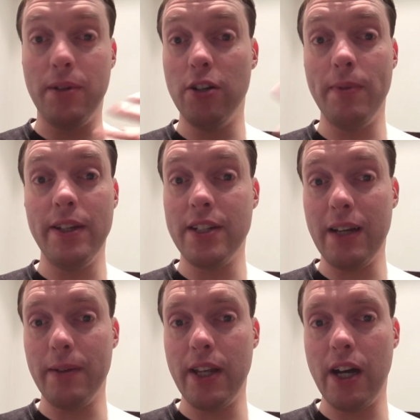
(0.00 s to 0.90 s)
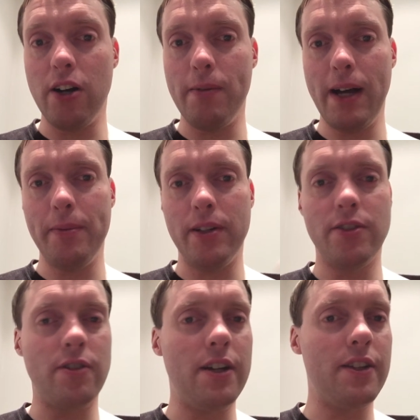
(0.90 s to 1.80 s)
by all means let me know. I'm happy to
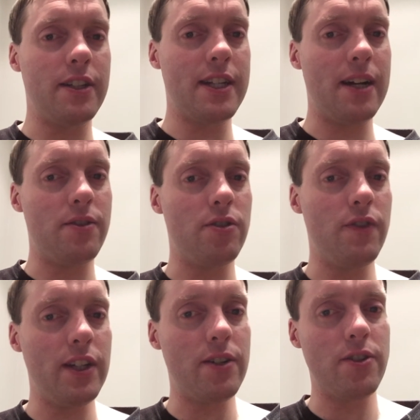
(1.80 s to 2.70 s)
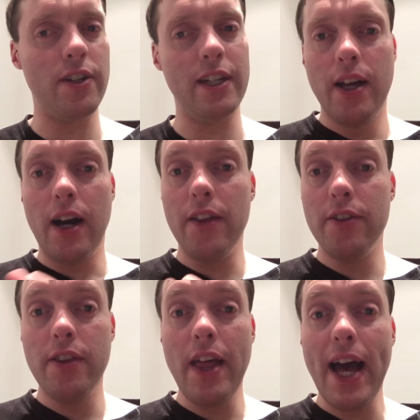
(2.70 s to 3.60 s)
try things out and do videos on it. Other
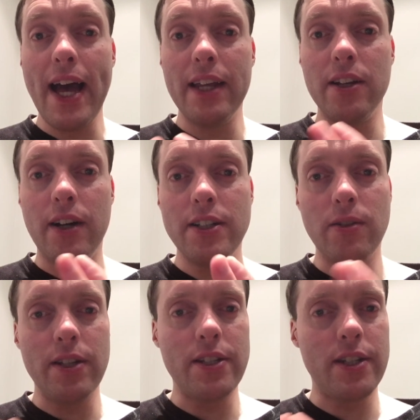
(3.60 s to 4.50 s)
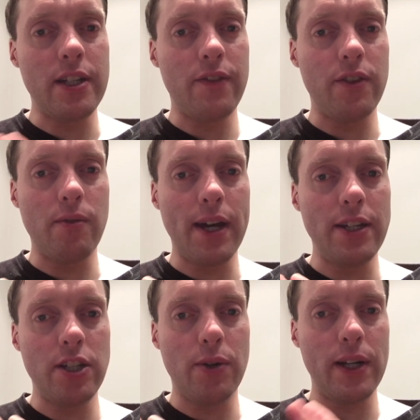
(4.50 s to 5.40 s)
than that, I still listen to stuff from the
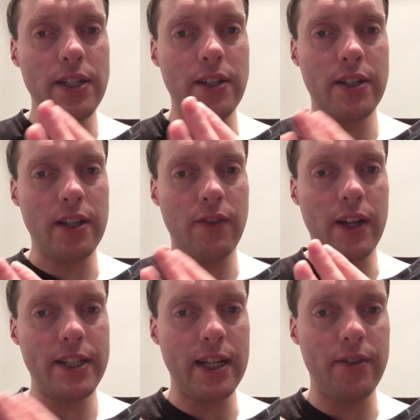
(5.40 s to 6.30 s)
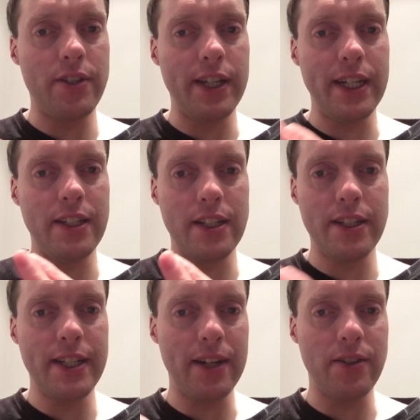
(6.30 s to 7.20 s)
radio. I listen to stuff like Sounds of the 80s
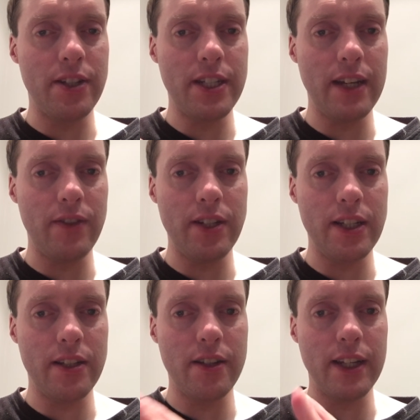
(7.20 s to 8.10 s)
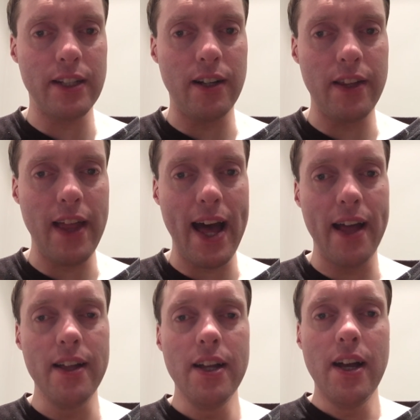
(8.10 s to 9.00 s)
and Sounds of the 70s and things like that.
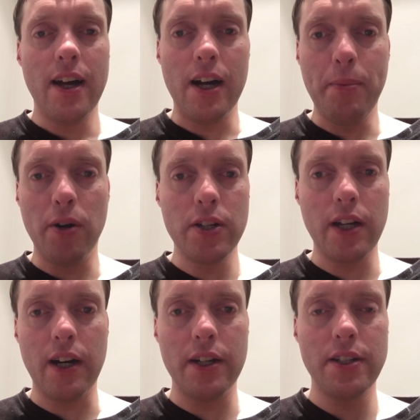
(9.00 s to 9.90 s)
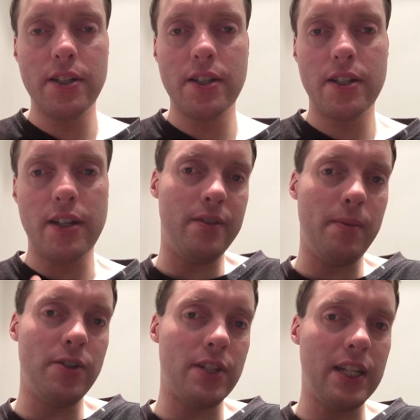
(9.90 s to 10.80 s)
Podcasts, the
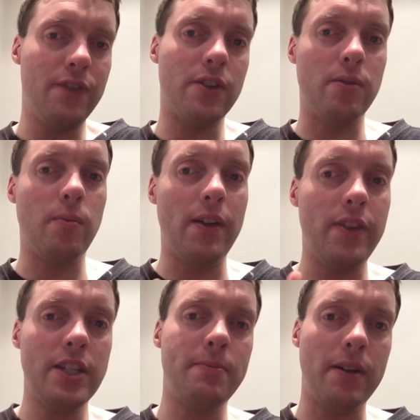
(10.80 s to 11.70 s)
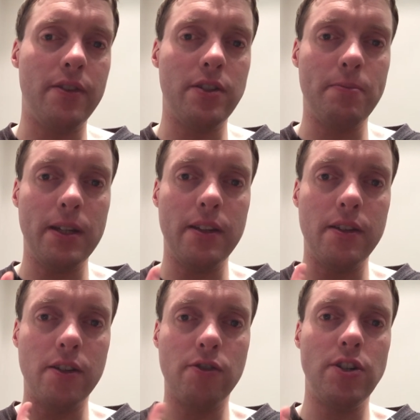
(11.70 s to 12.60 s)
most significant one this month has
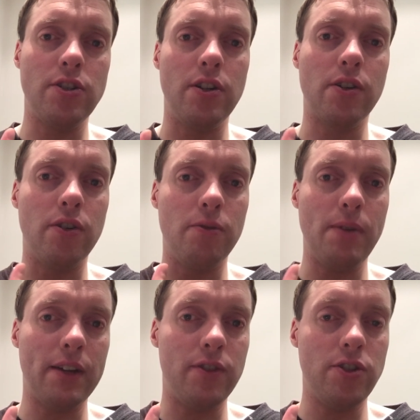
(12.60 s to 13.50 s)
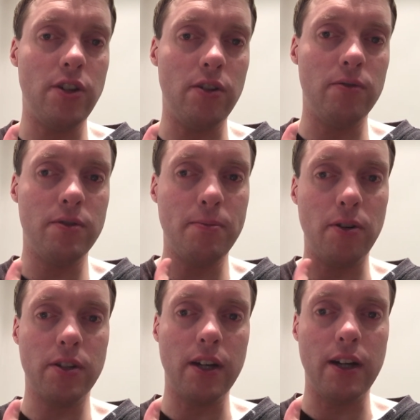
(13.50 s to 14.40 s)
been the Christian O'Connell Breakfast Show's
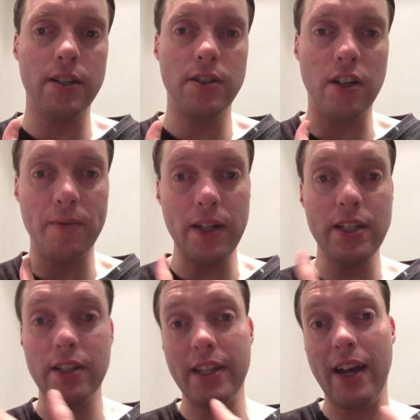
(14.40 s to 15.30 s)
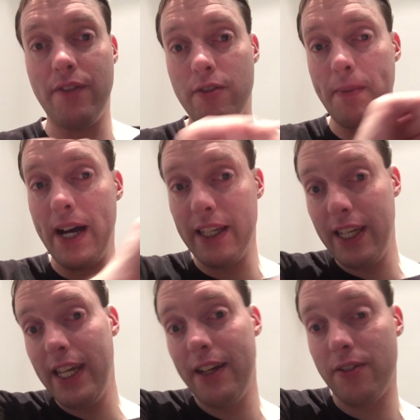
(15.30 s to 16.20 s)
podcast. I've been listening to that for about a
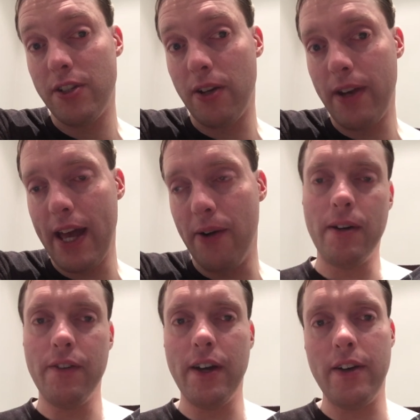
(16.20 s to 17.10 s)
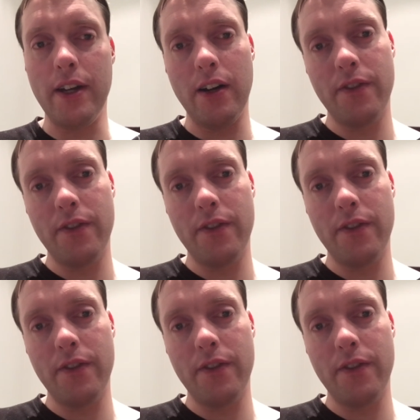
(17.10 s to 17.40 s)
year or so now. I found it